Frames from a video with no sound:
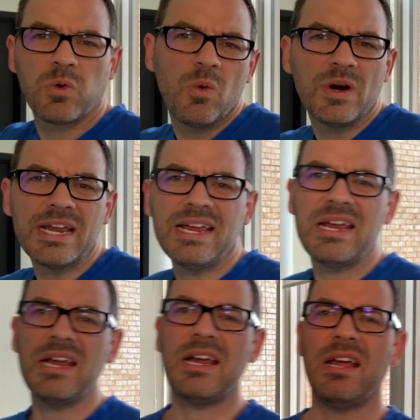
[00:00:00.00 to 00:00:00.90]

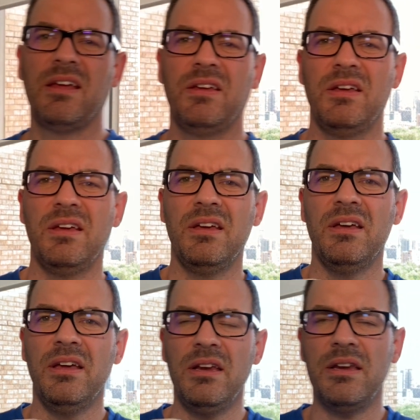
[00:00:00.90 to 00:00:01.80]

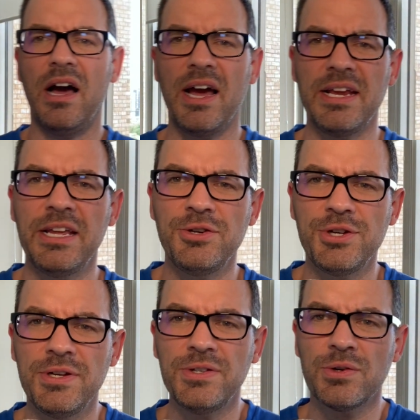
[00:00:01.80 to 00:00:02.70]
29
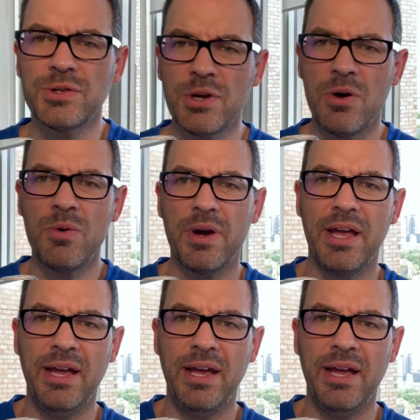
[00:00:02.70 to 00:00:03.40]
inches or so.